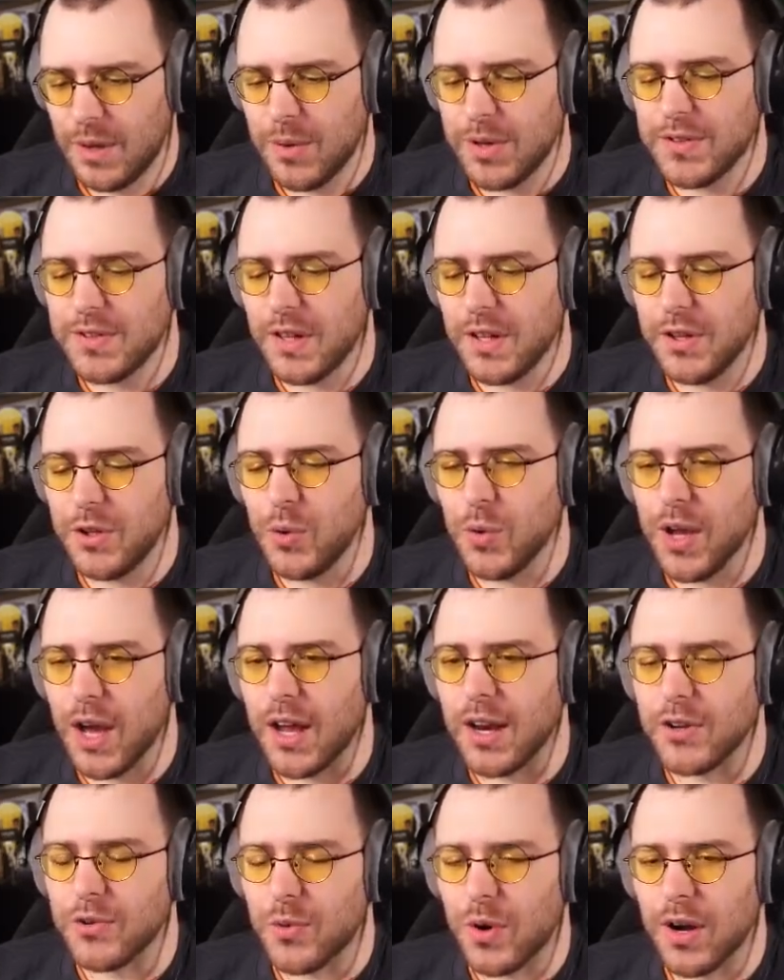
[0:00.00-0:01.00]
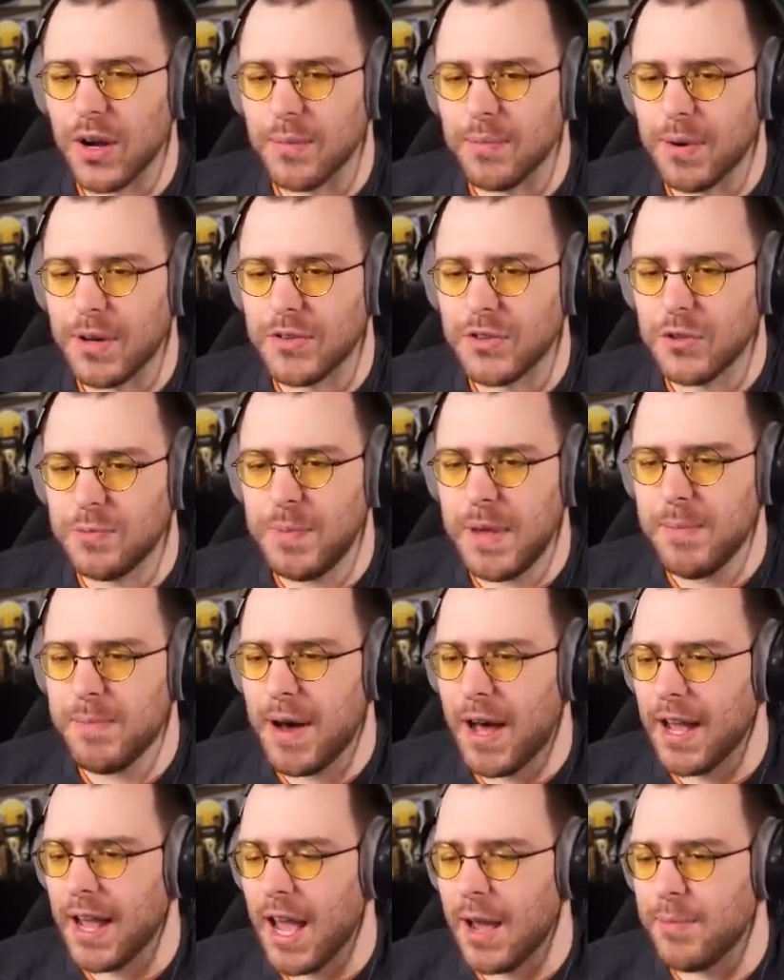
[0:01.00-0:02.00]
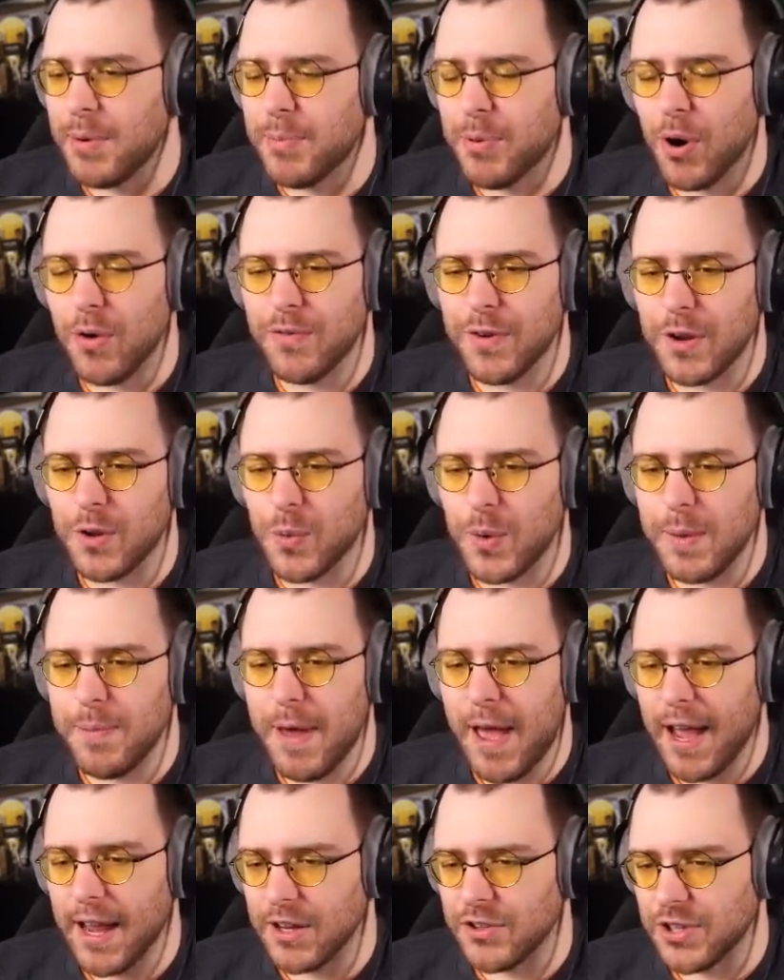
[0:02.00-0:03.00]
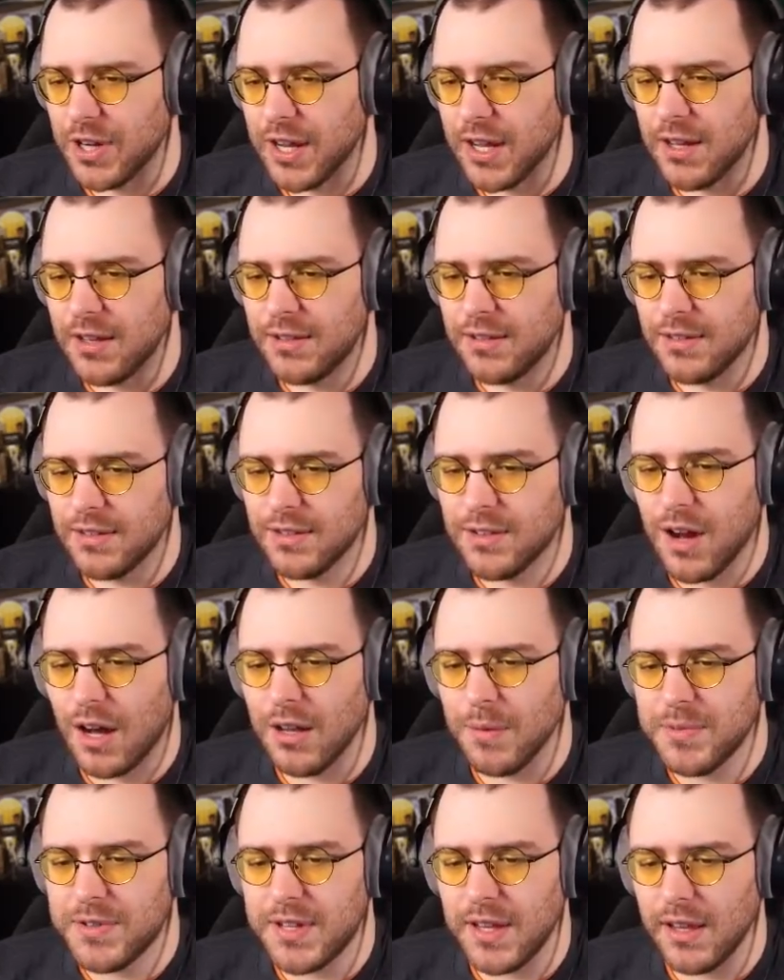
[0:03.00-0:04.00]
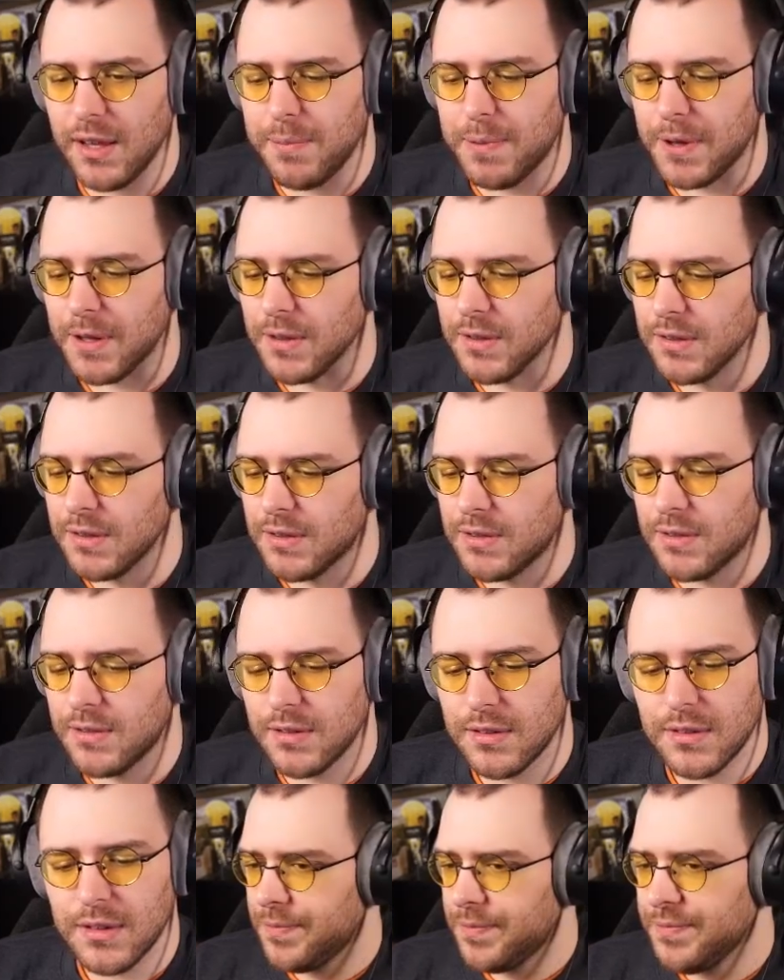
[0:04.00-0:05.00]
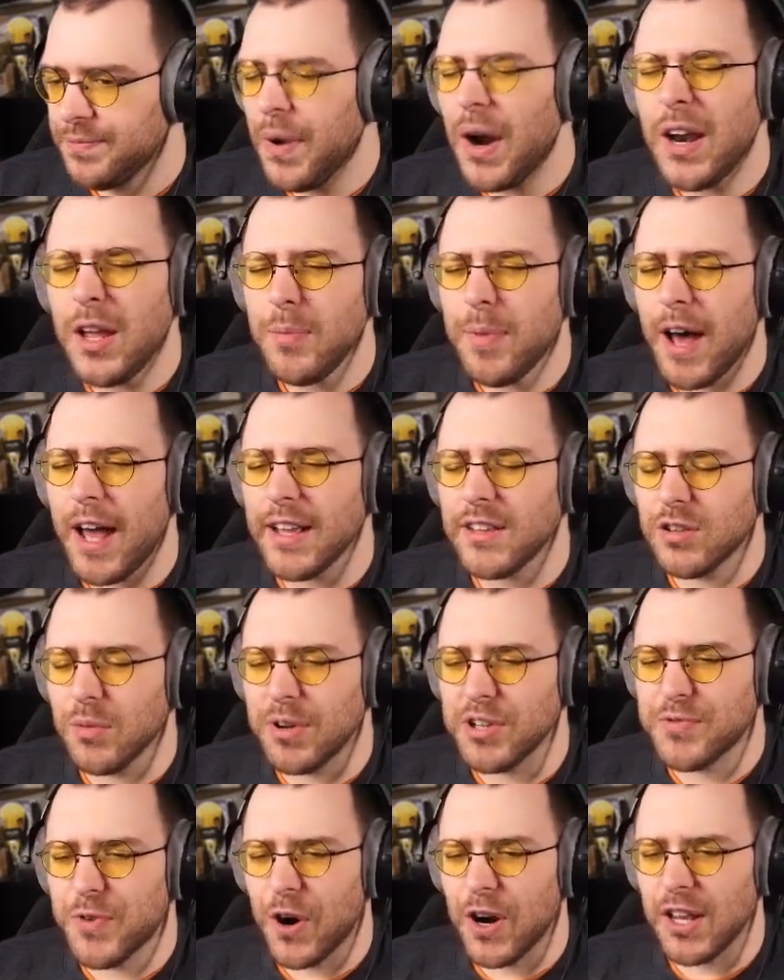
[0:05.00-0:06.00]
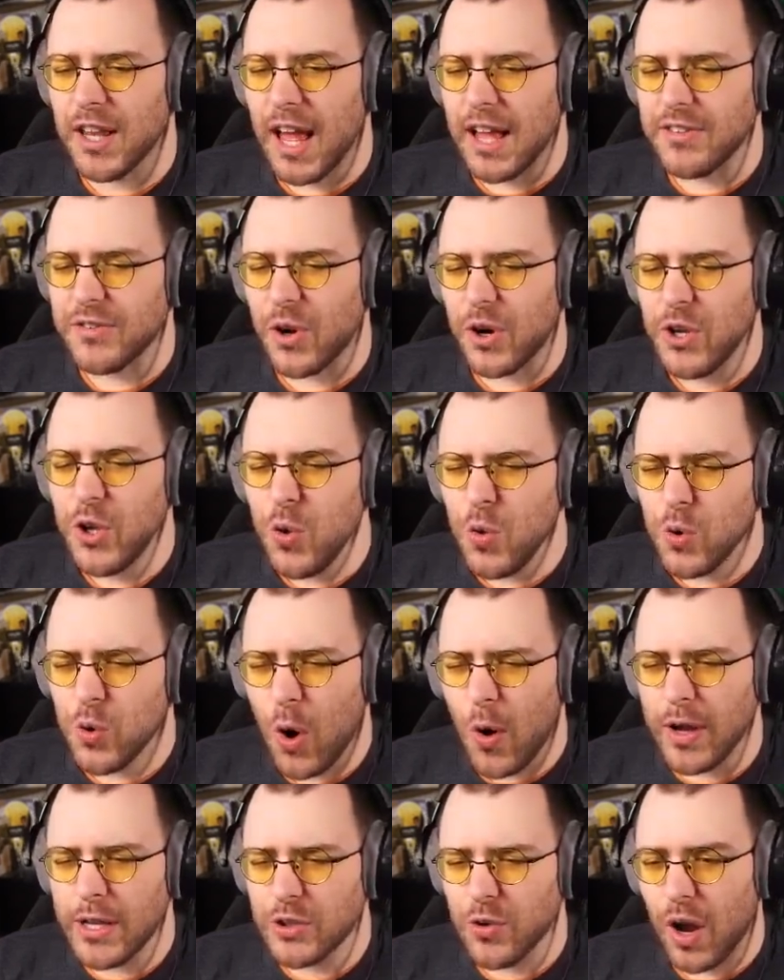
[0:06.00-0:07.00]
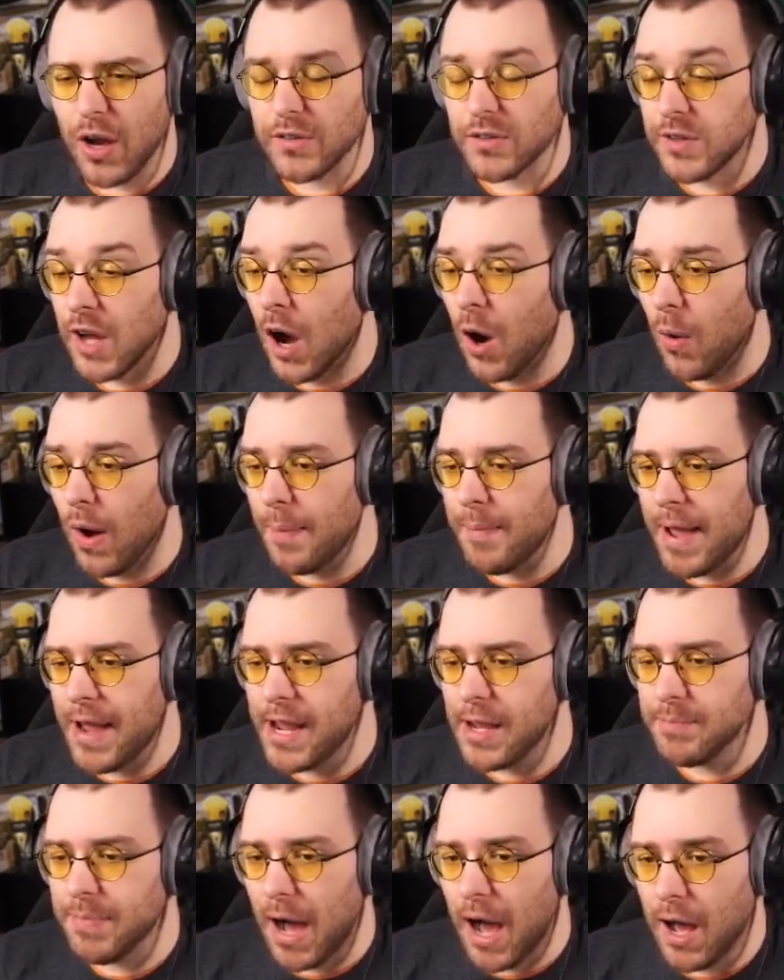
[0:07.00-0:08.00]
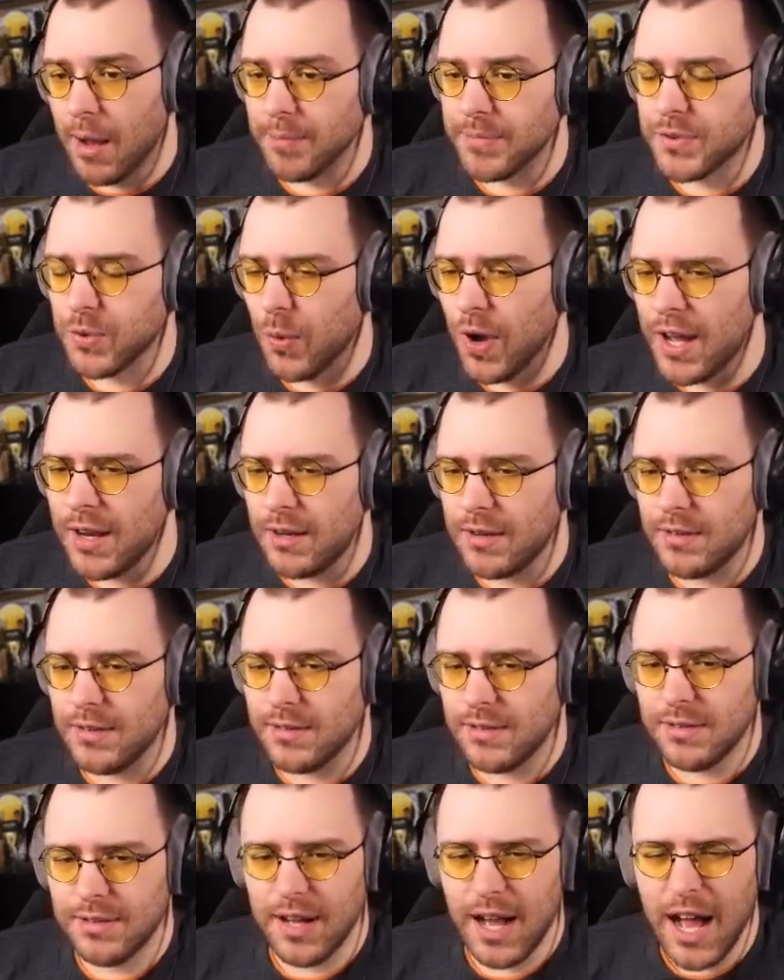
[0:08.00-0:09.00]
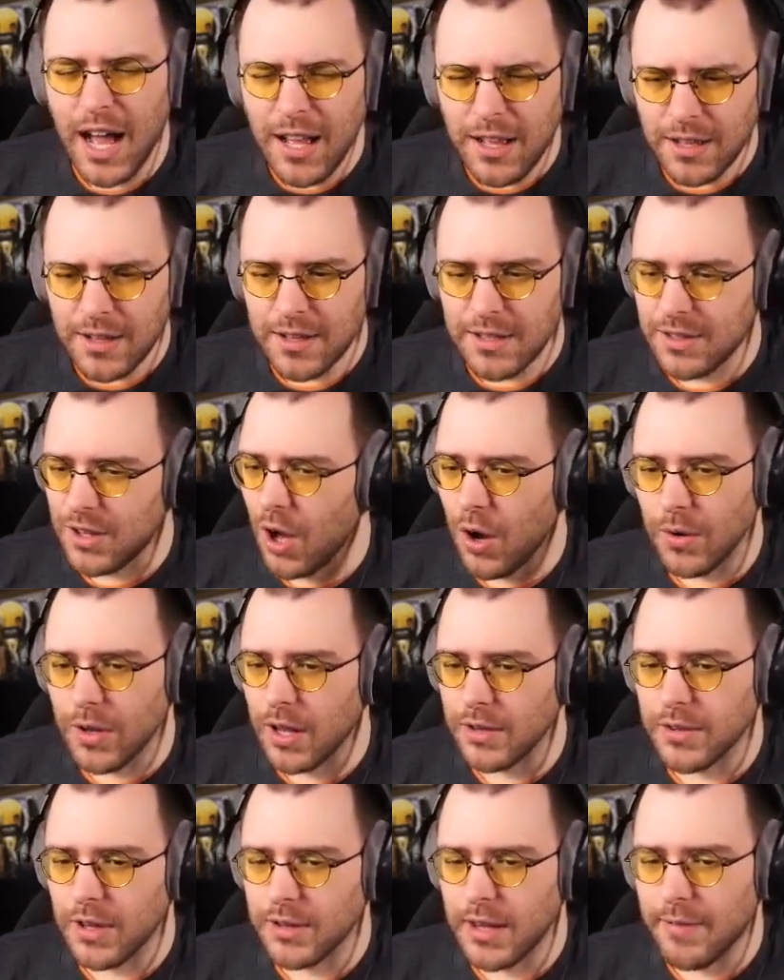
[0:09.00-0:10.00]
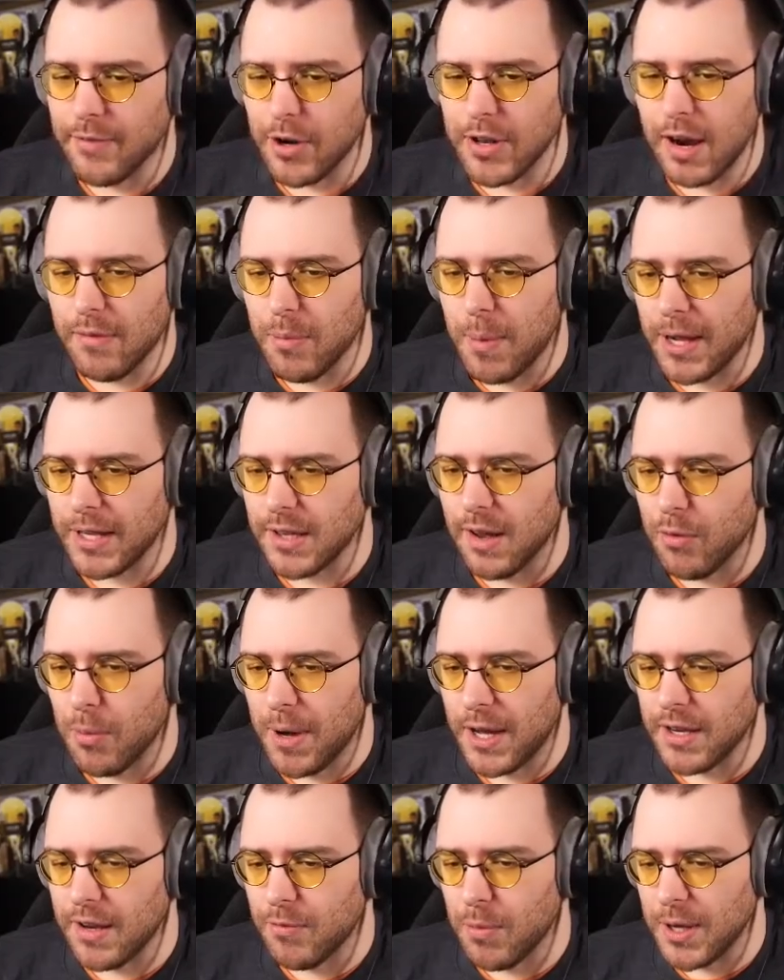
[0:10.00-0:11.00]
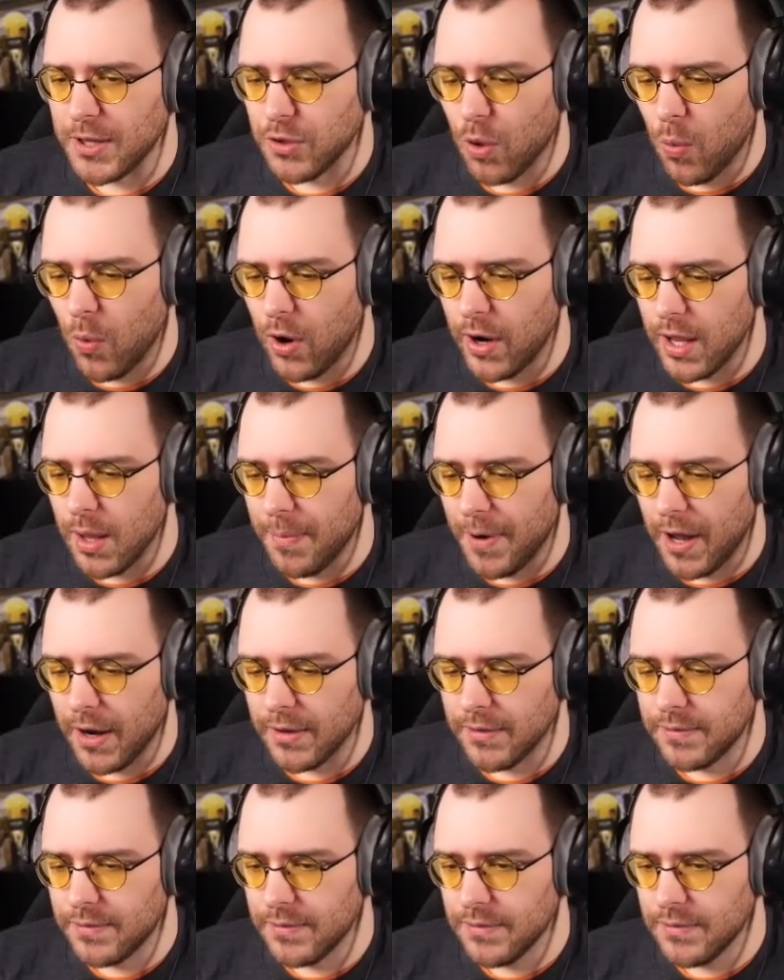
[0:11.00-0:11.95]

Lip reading: to sell a new kind of drug, but it's just me buying ibuprofen and repackaging it. Call them silly pills. Why are you buying so much fertilizer? Are you growing drugs? No, I'm making bombs. What? Huh? No, never mind. Don't worry about it.